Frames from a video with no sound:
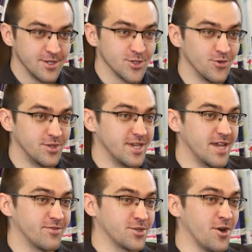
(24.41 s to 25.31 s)
so they
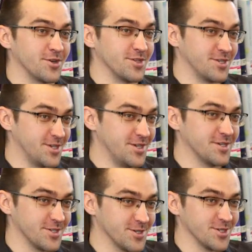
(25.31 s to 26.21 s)
never talk that he
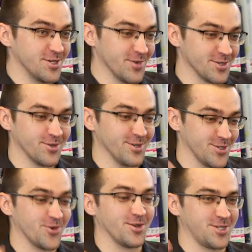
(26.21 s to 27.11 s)
essentially was, you know,
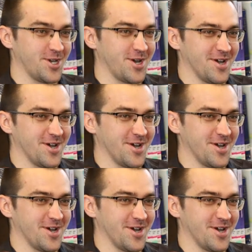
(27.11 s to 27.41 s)
Soros.